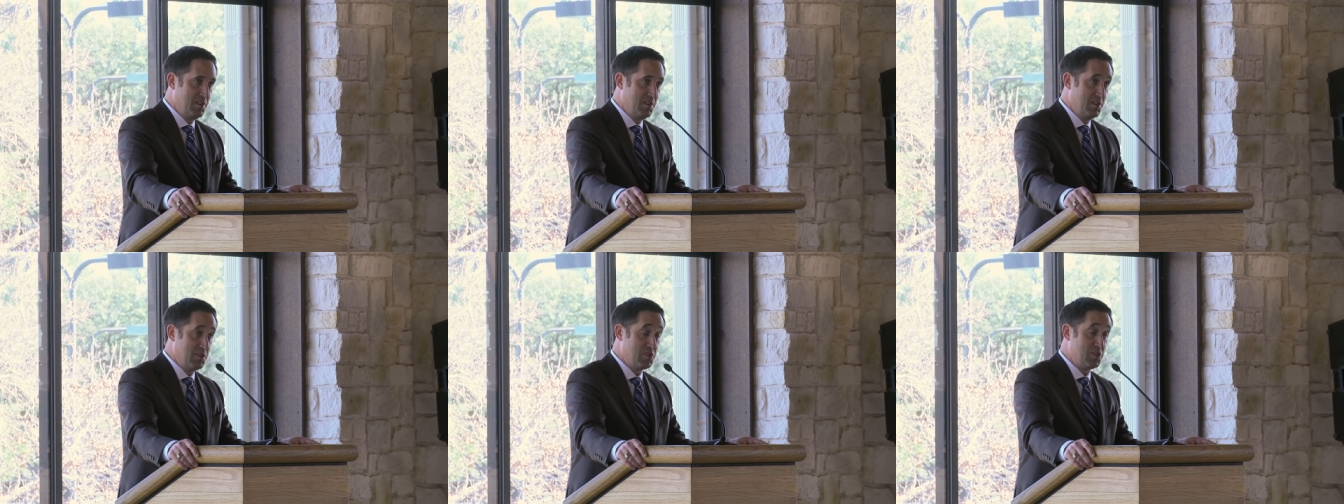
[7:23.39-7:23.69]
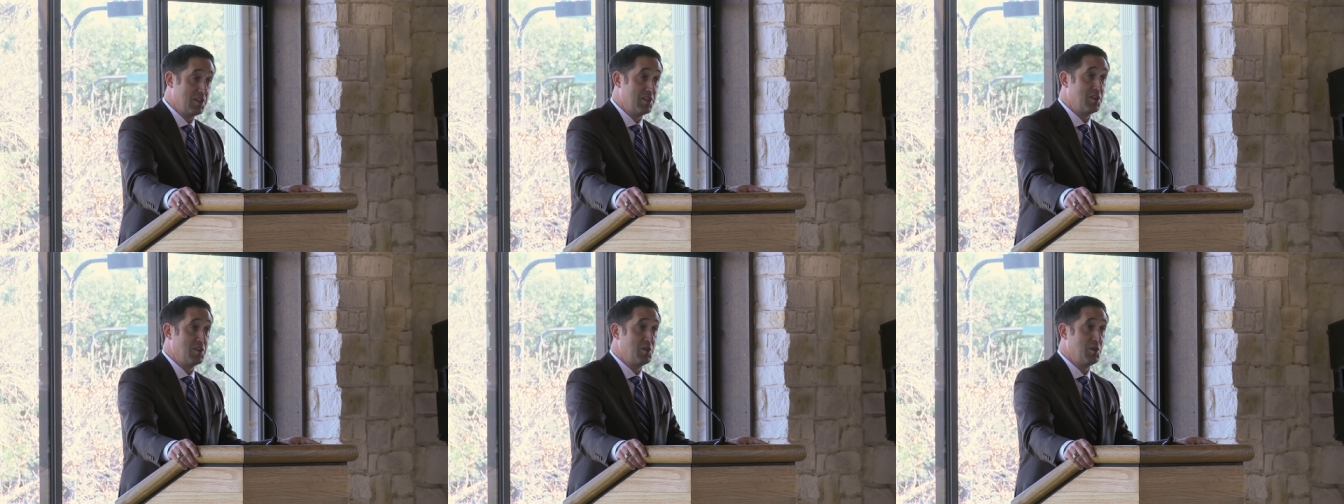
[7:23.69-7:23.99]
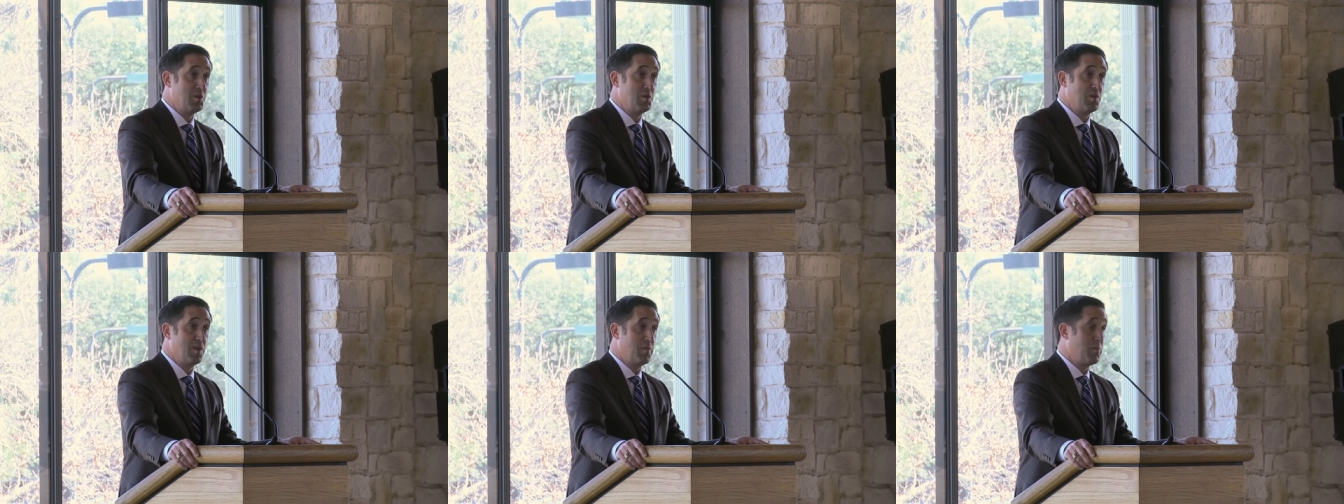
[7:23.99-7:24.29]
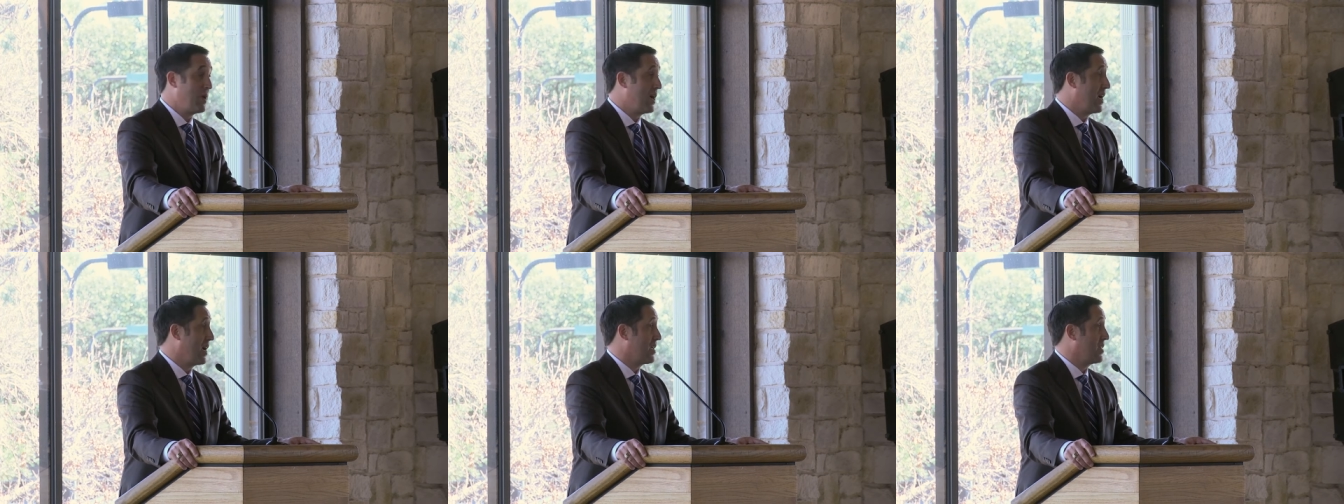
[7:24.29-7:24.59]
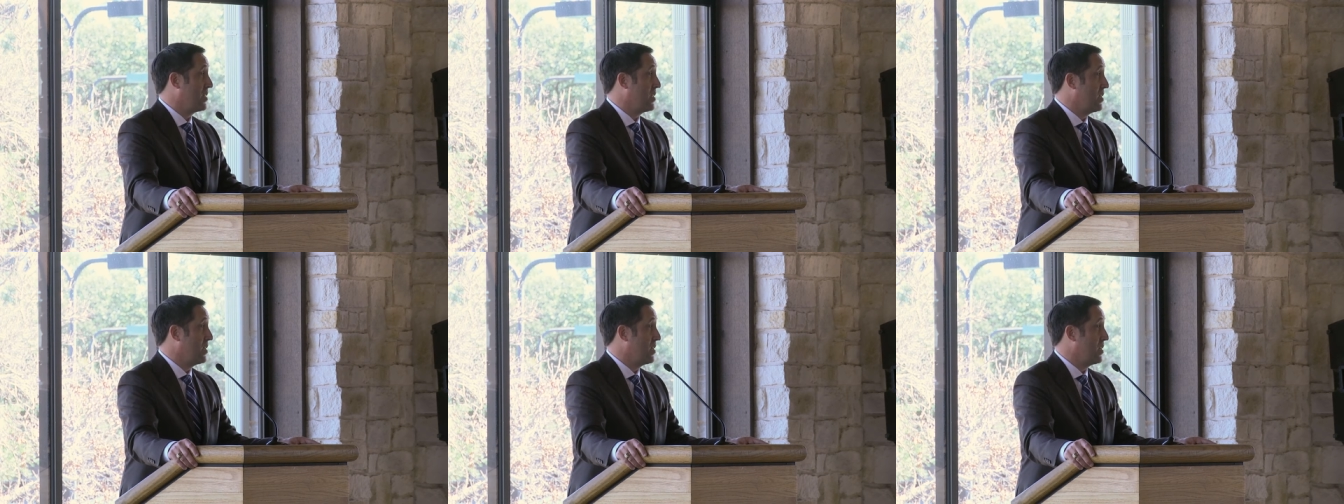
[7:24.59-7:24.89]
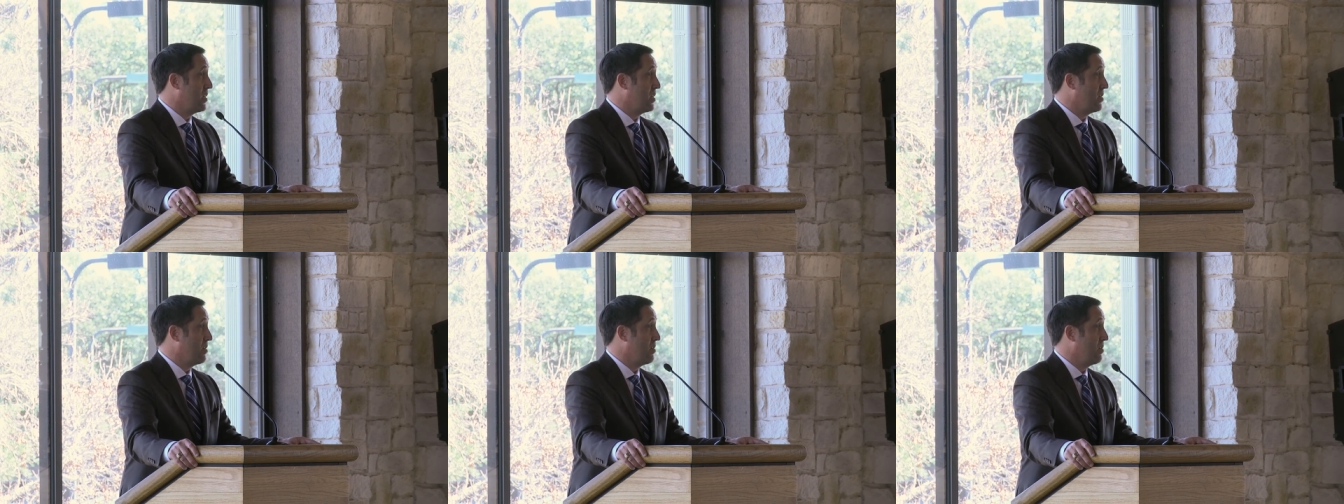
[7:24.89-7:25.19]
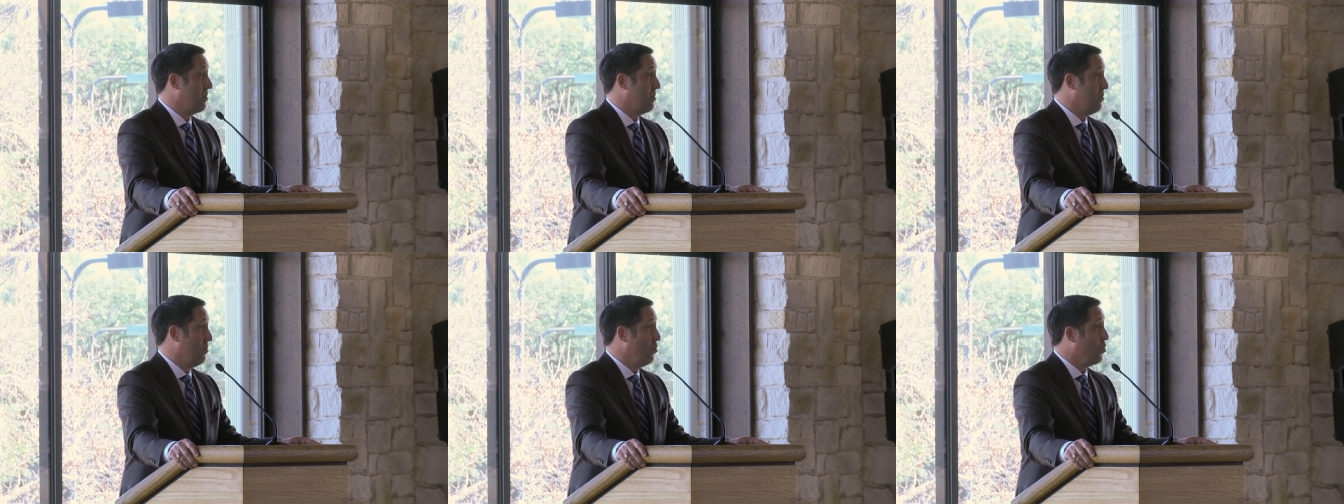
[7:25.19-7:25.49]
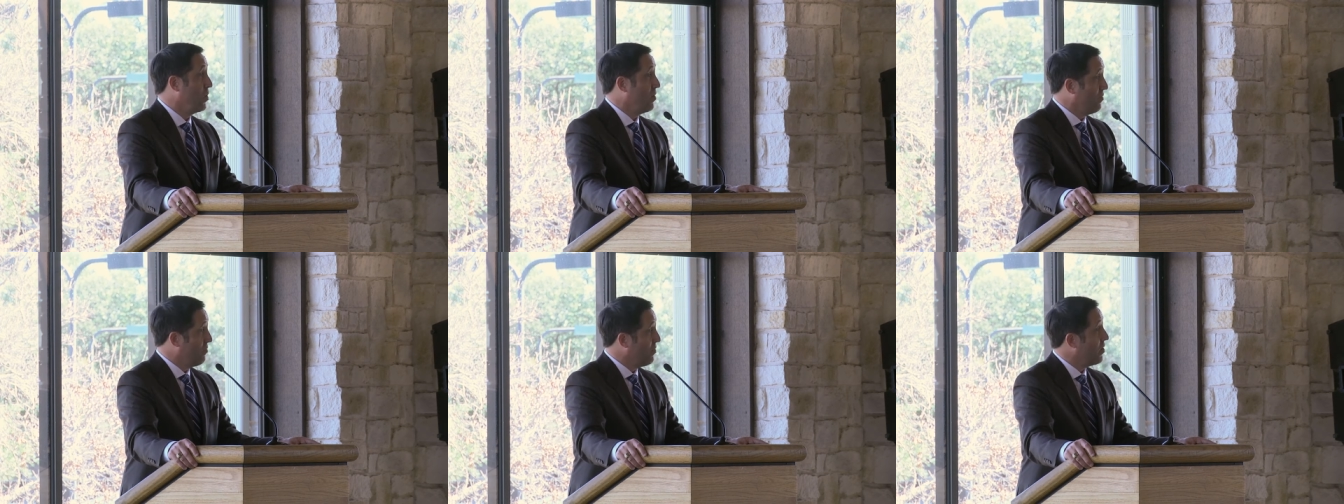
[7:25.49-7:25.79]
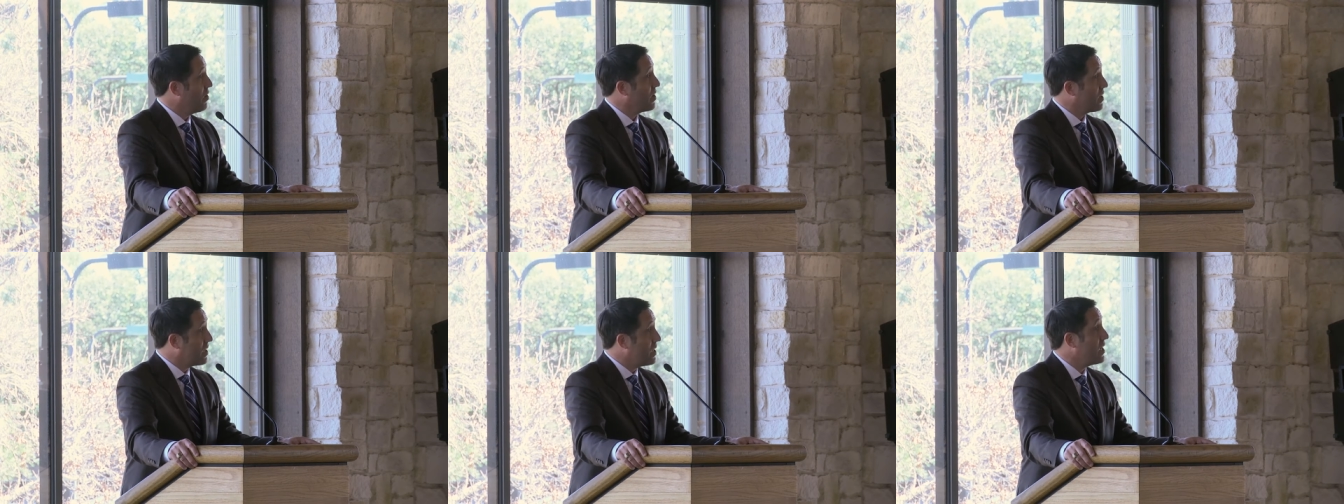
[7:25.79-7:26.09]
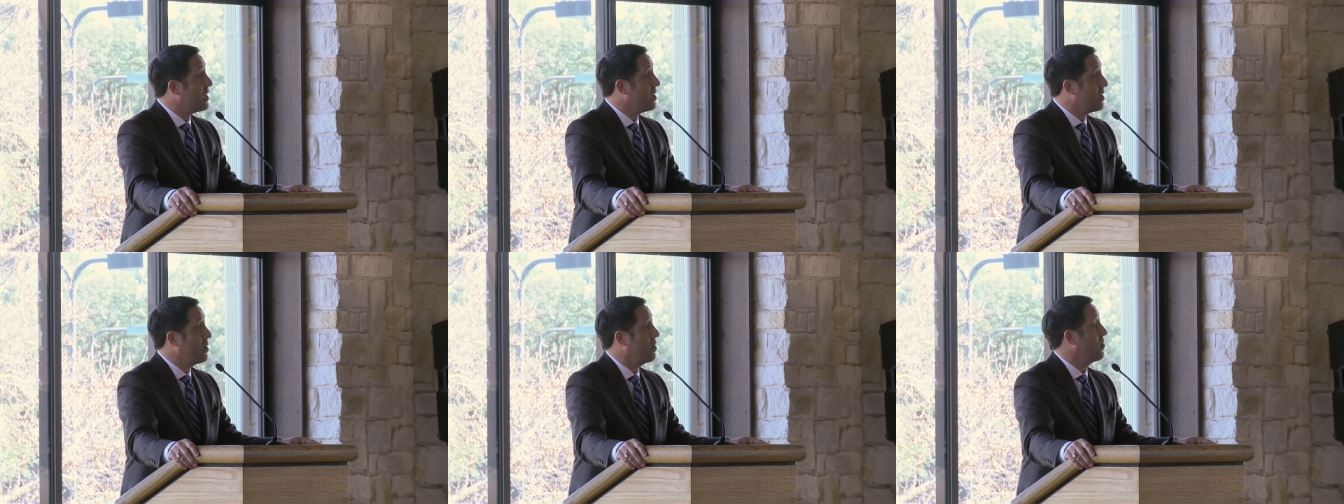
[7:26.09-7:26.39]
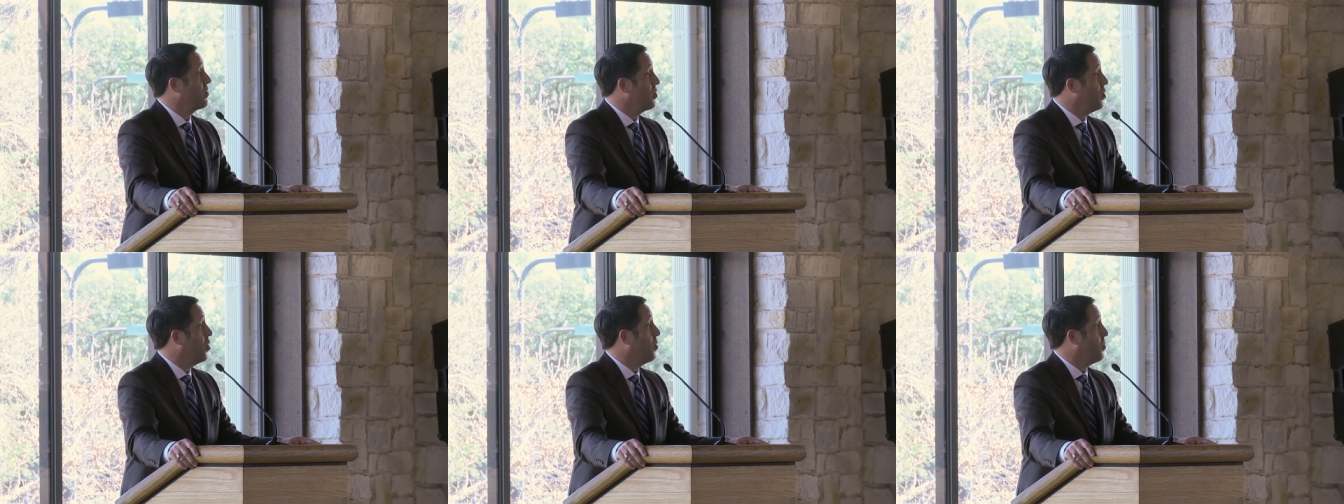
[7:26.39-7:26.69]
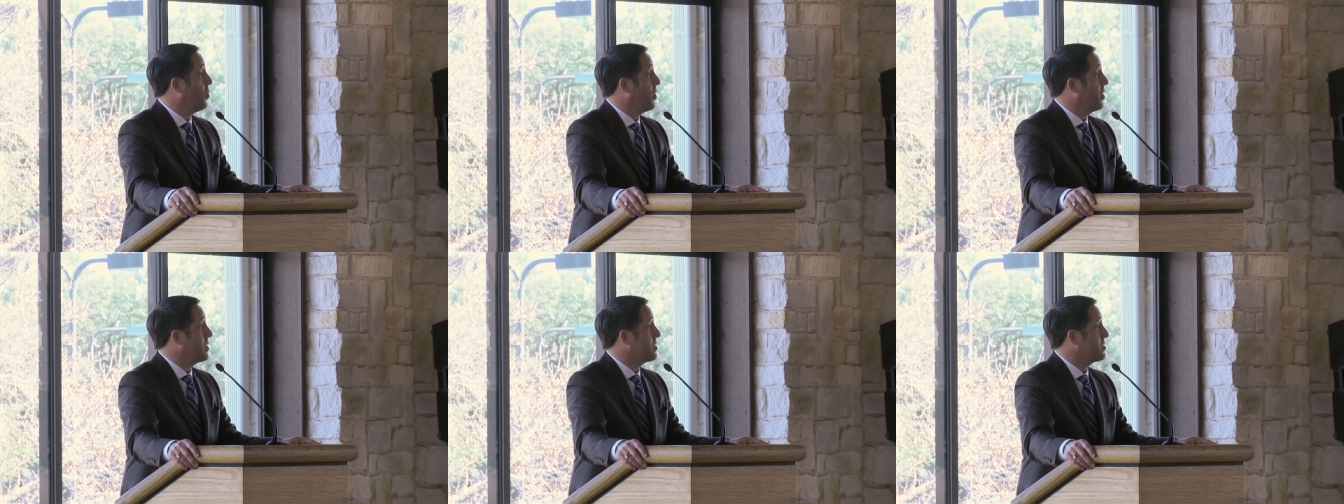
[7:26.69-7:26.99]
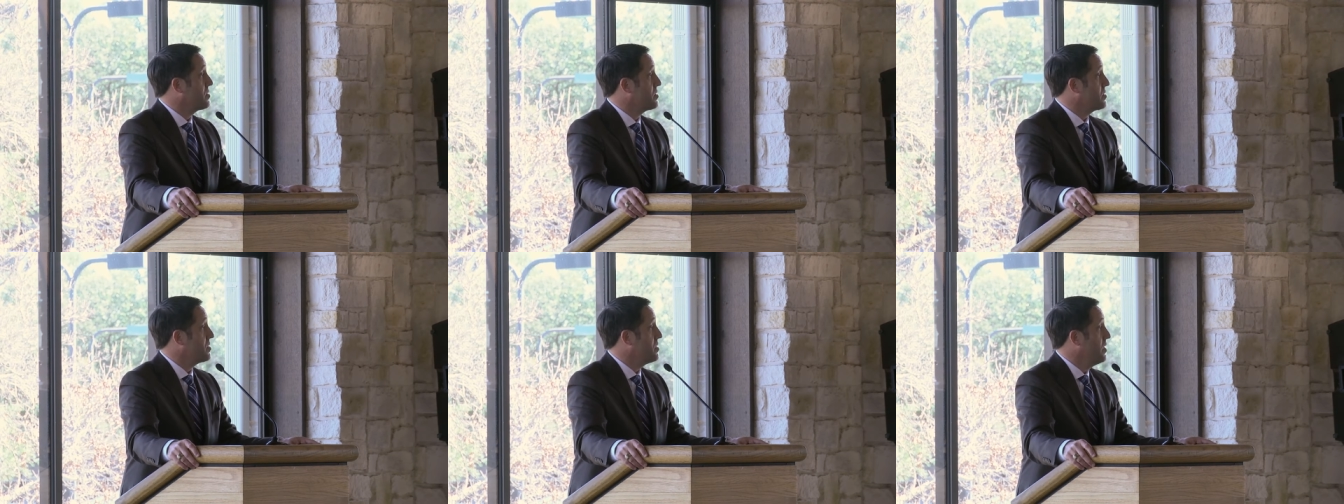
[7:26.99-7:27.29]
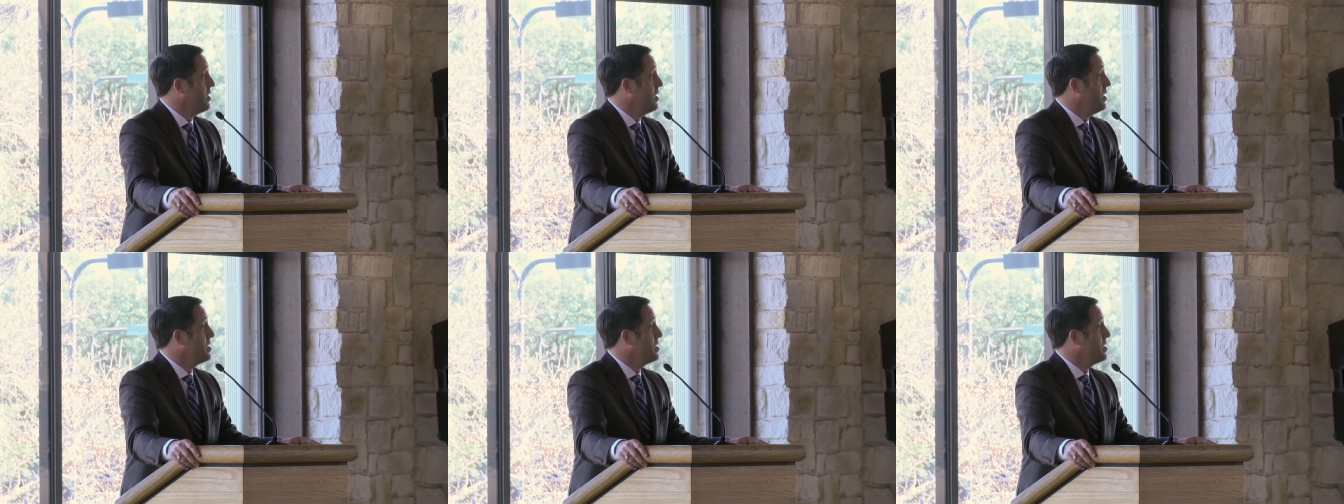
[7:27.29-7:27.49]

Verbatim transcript: She knew that back then, we're very keen on the oil prices.